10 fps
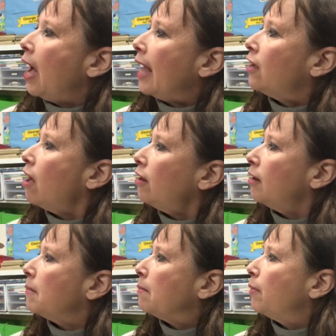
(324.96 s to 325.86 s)
I called
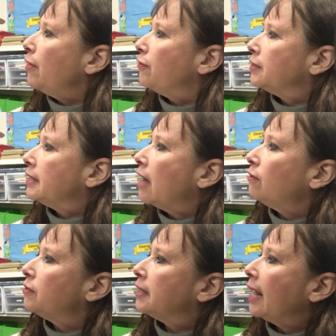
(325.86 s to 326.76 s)
on my brothers and
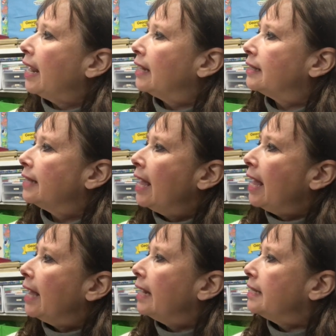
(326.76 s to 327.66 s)
uncles and aunts,
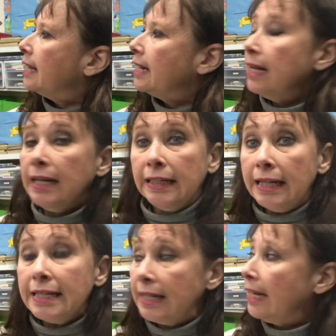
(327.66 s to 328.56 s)
and I said,
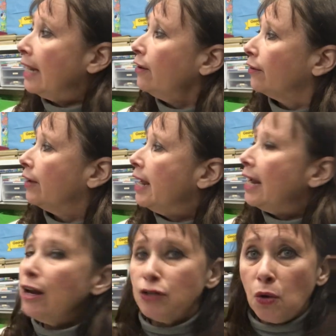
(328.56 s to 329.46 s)
listen here,
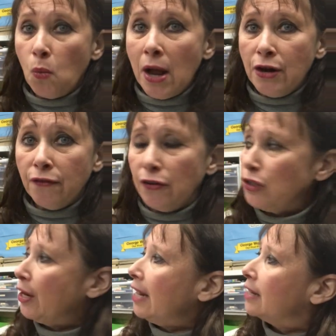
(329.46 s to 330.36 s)
here's a wonderful
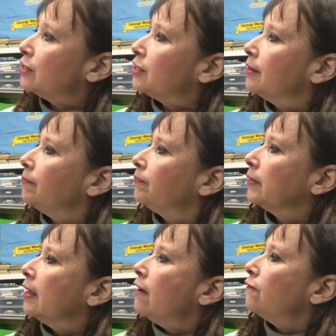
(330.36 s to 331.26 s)
chance
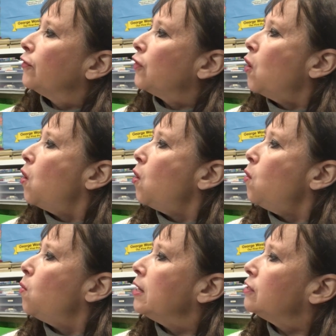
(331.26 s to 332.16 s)
for the
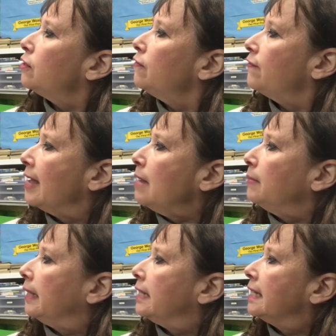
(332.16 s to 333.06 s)
whole Once-ler
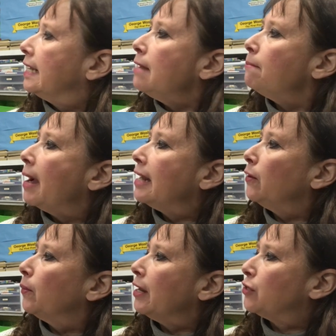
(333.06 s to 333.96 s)
family to get
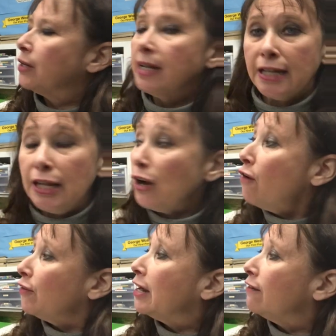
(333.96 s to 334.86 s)
mighty rich. Get
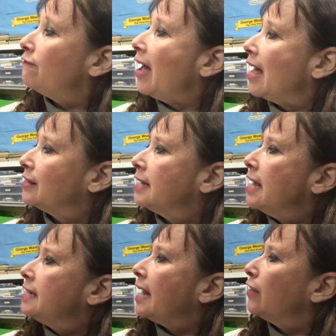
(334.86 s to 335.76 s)
over here fast.
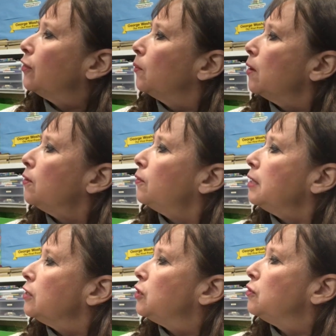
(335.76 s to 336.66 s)
Take the
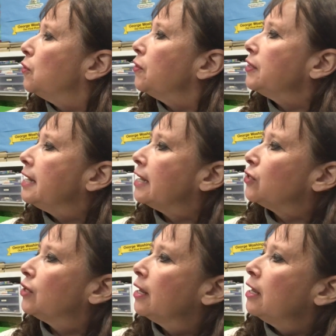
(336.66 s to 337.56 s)
road to North
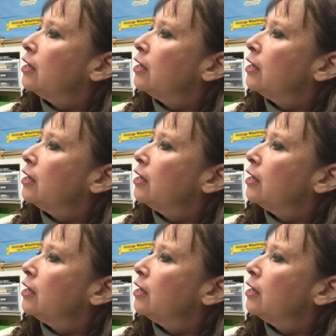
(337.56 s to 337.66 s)
Nitch.